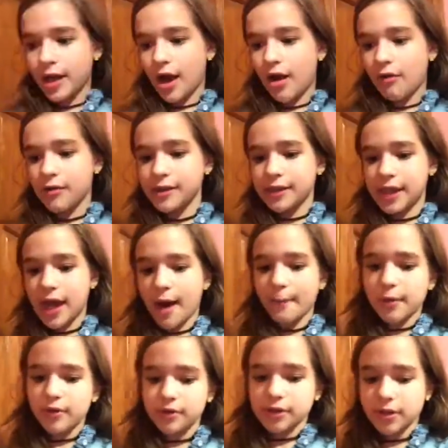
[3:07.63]
I always can't
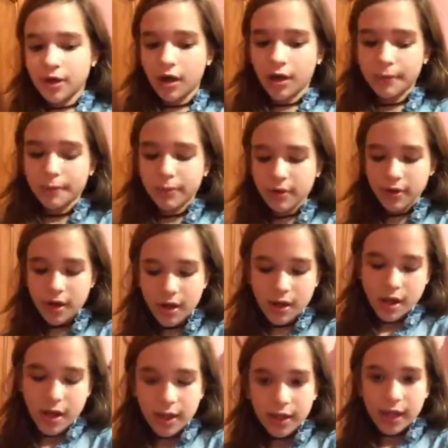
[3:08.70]
post it up
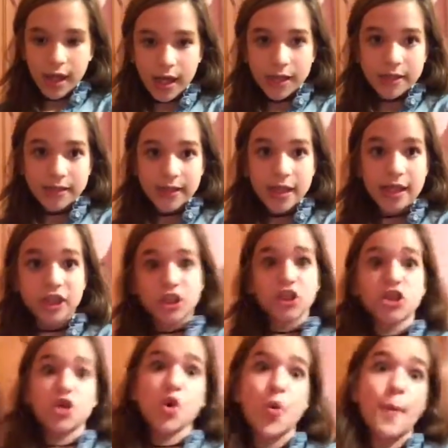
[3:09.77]
because it's
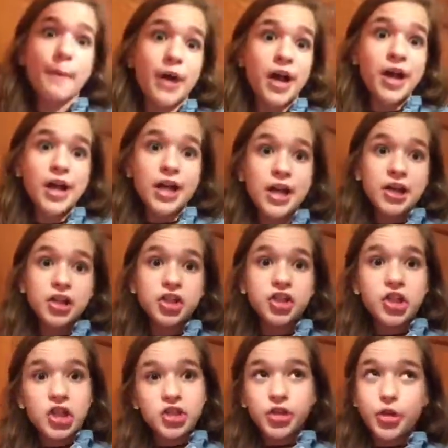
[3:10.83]
too much.
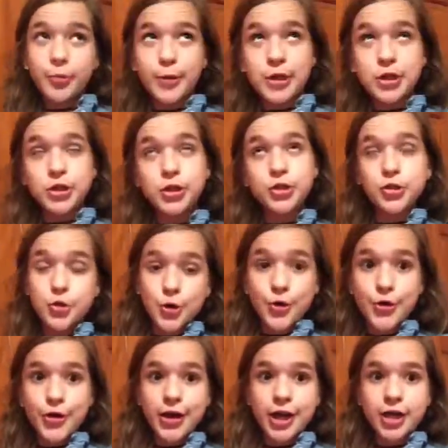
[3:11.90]
There's too much
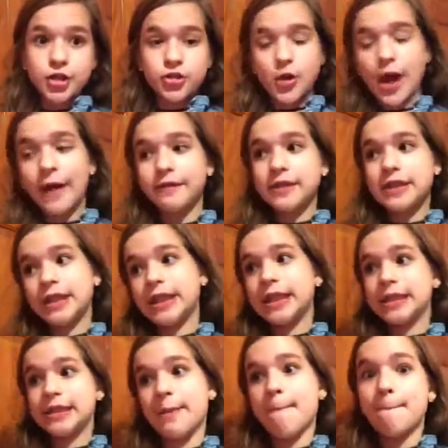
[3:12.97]
storage, so I have to
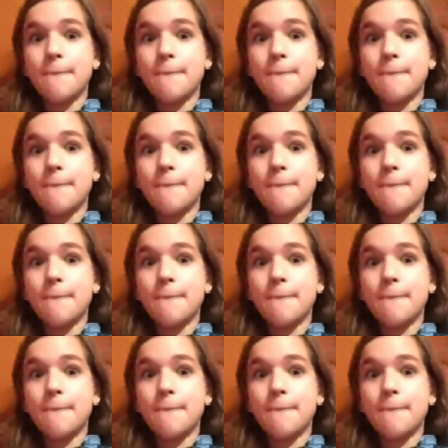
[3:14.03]
delete some